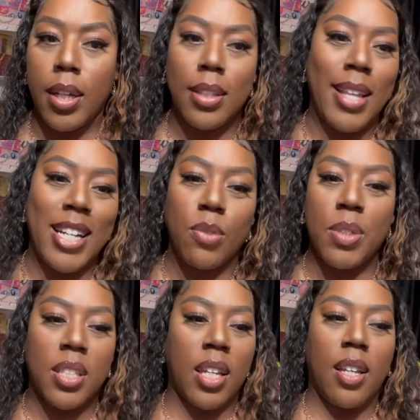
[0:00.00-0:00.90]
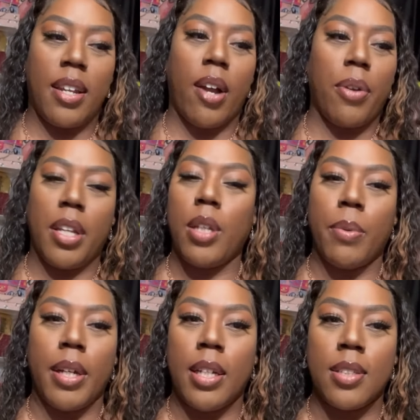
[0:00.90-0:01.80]
That's what's in now
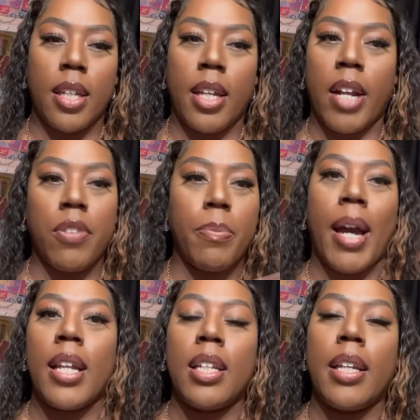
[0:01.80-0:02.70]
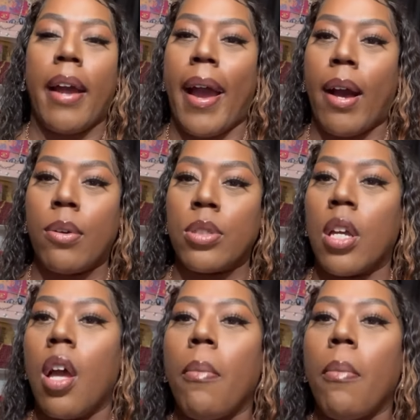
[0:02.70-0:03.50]
anyways. Everybody leave a house.